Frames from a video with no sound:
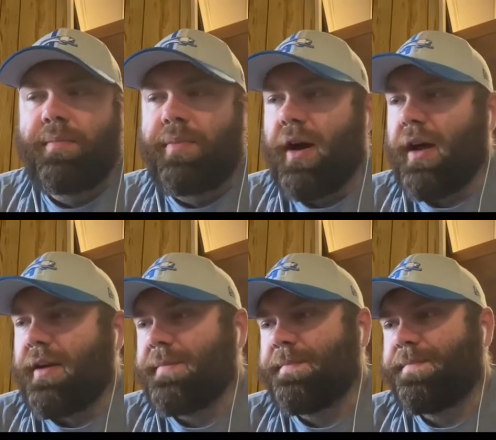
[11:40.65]
but
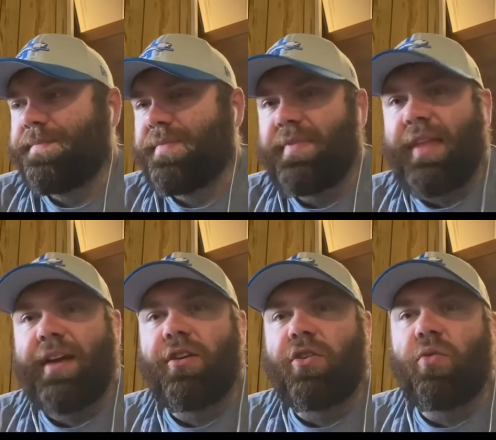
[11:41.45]
that
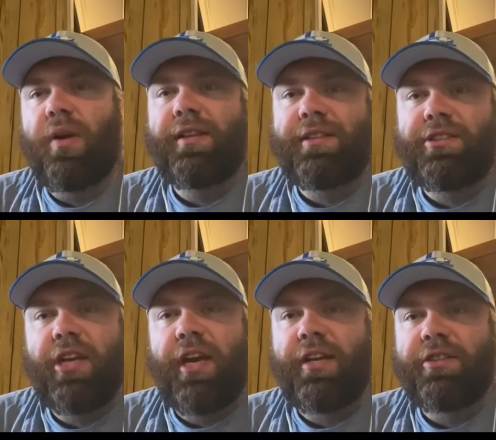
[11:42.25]
could quickly
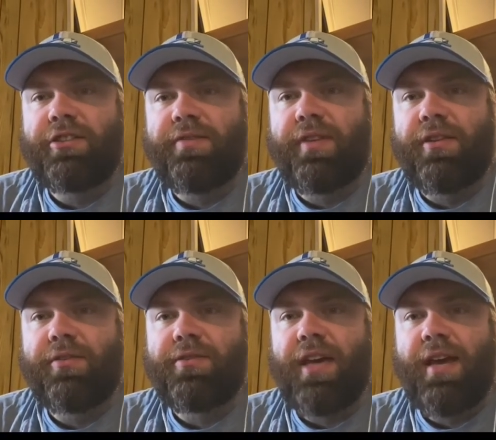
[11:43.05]
change if they
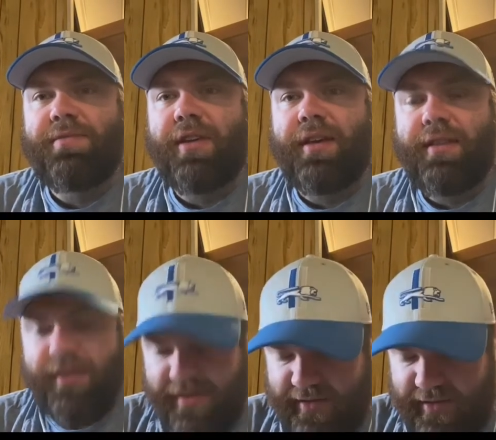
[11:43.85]
lose games like this